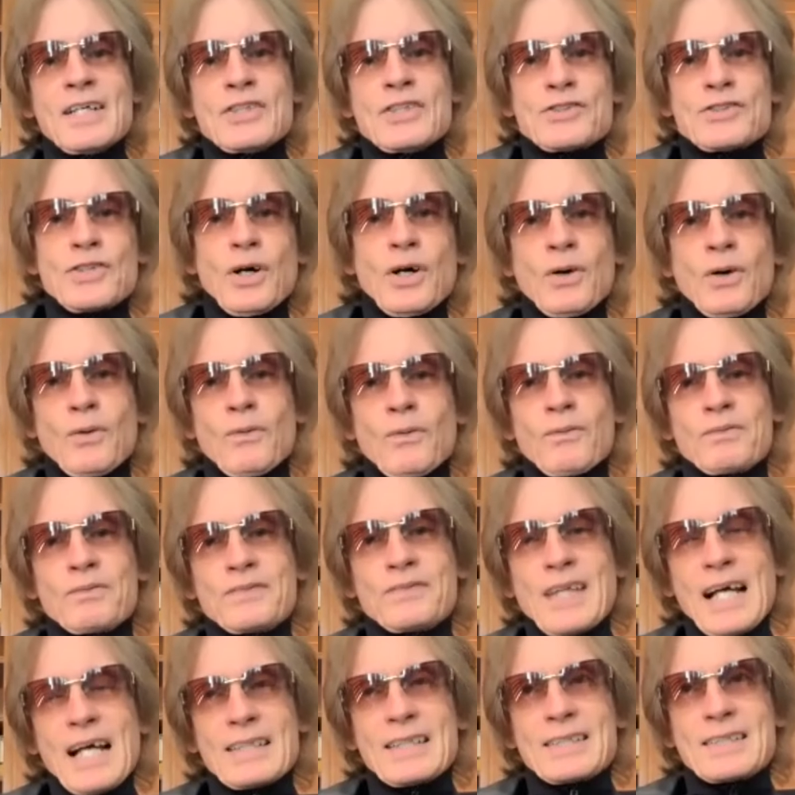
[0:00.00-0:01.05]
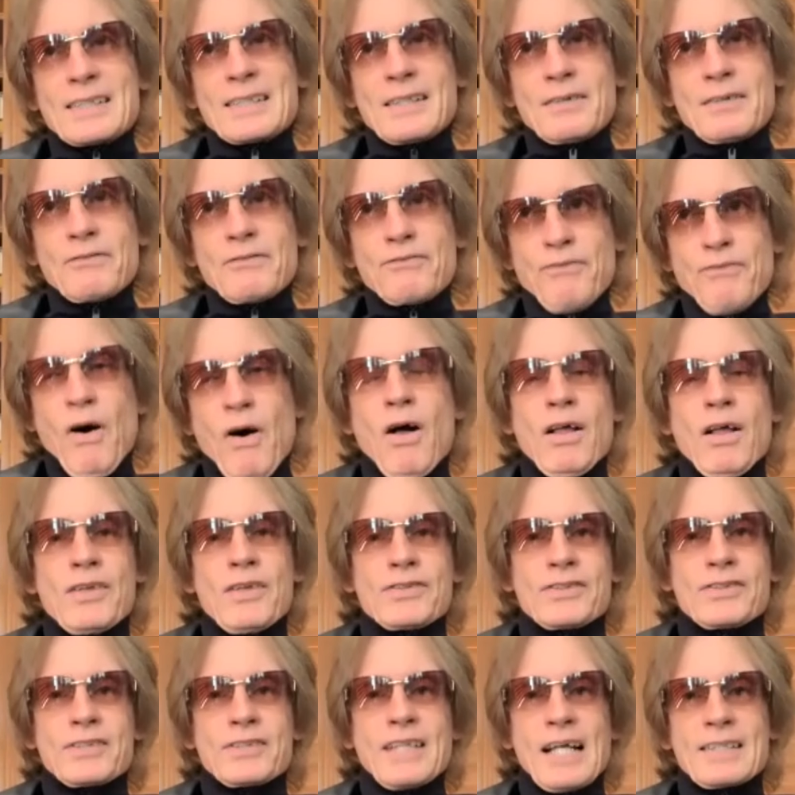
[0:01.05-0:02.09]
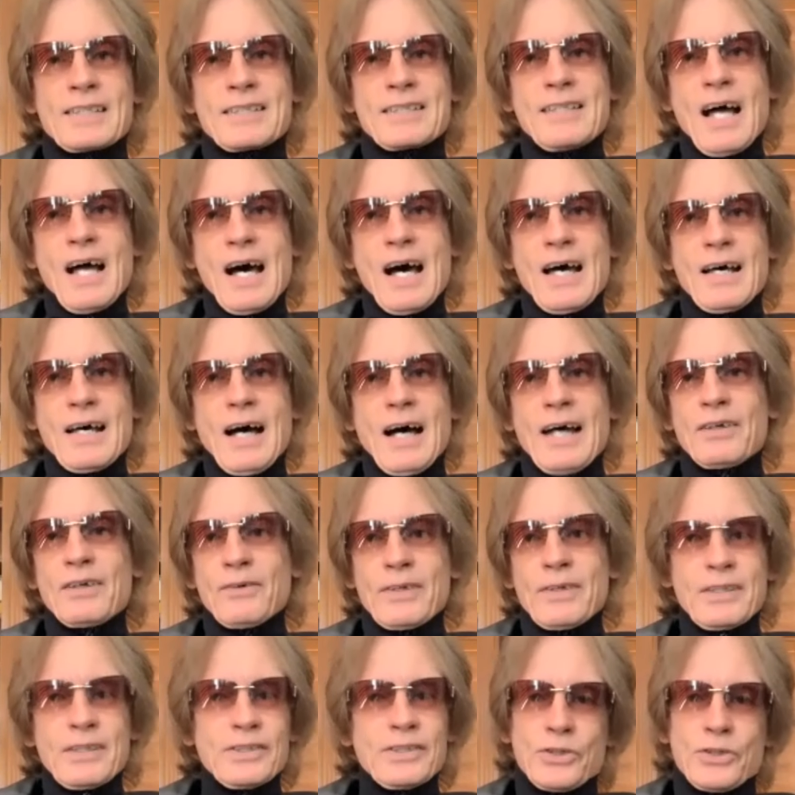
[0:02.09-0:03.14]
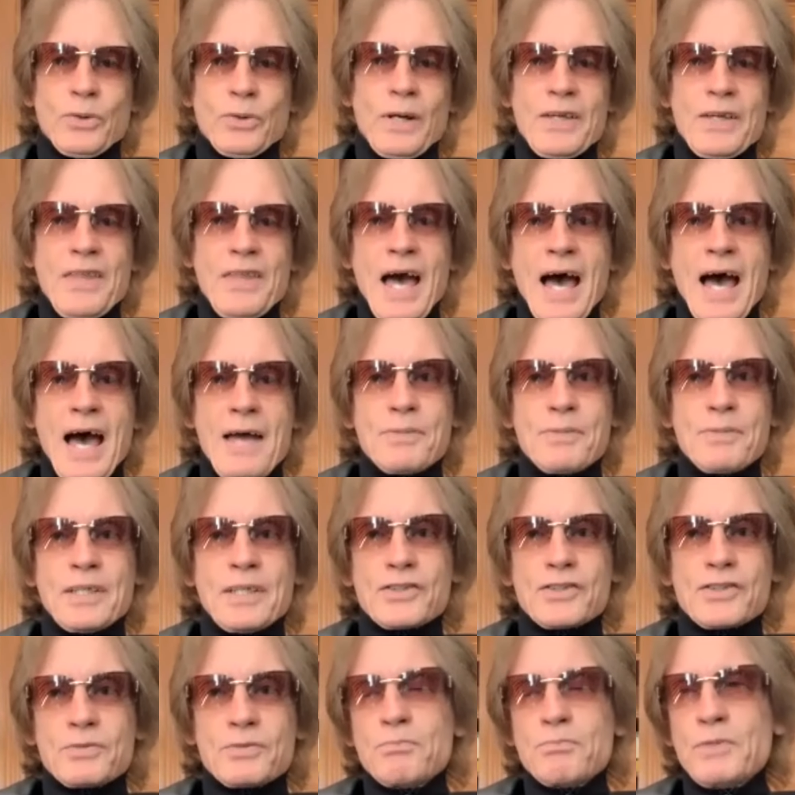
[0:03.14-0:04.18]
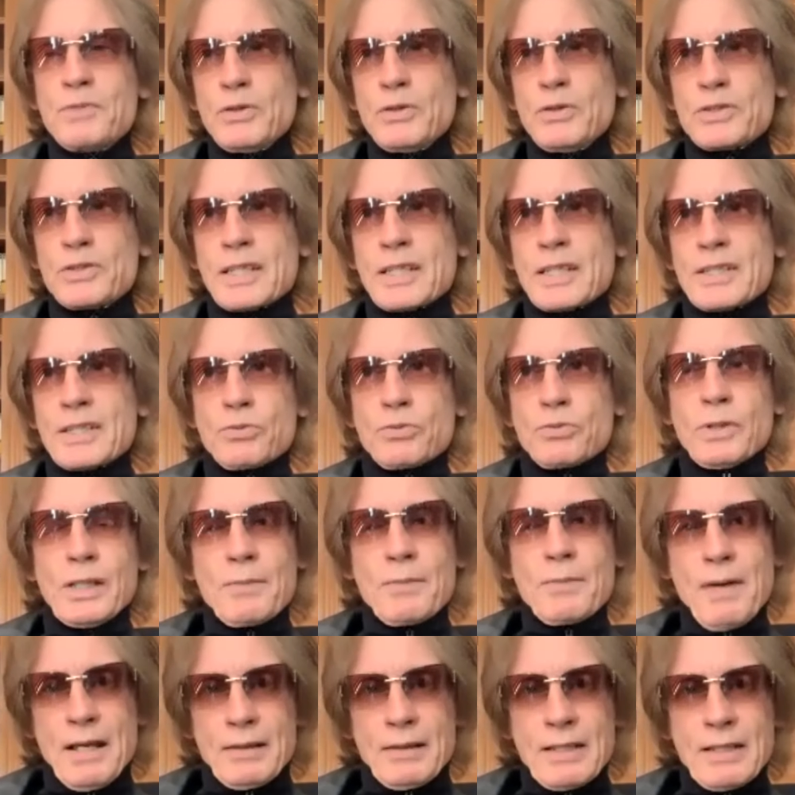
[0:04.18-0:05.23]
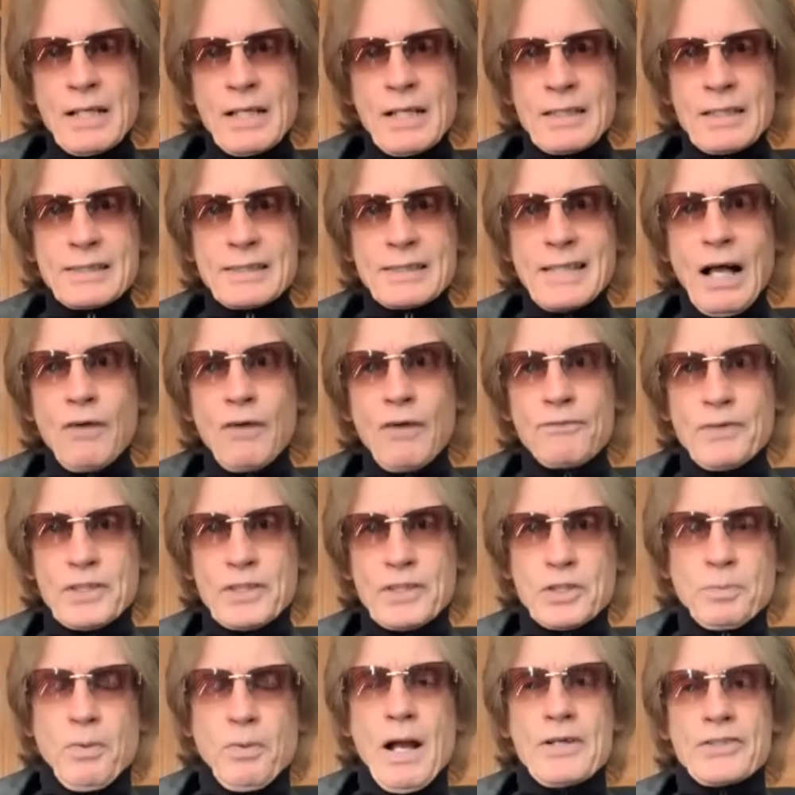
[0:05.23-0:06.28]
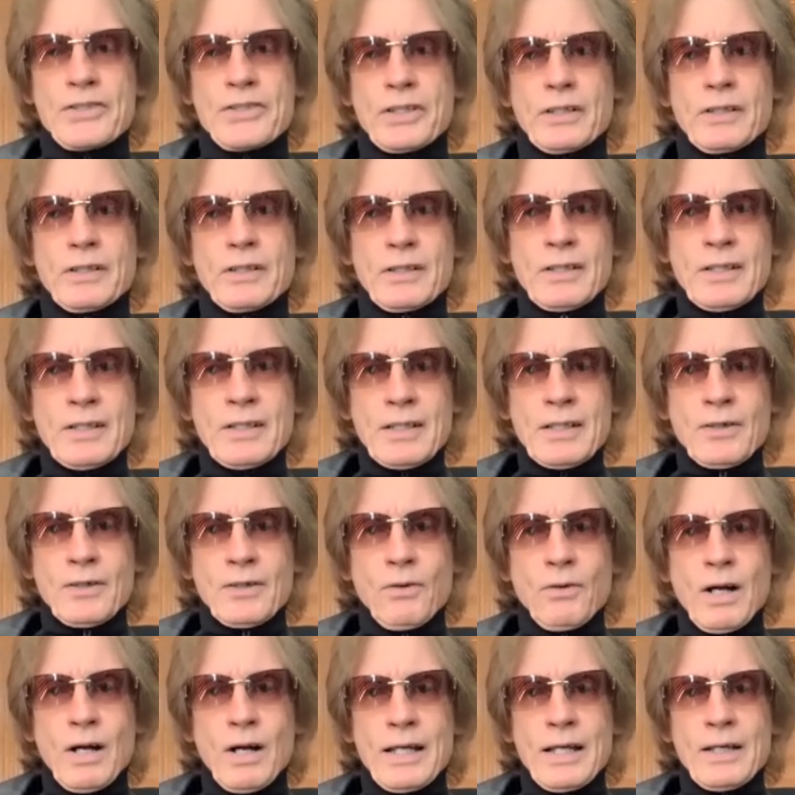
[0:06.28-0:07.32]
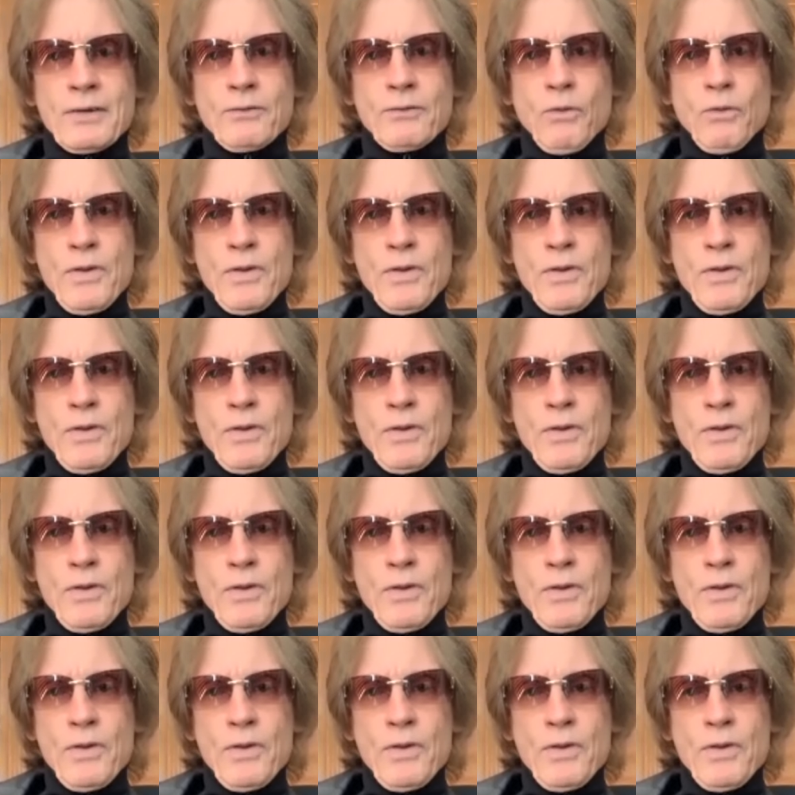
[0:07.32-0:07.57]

So that's false. That's not, I don't enjoy that, because music is really about self-expression, right?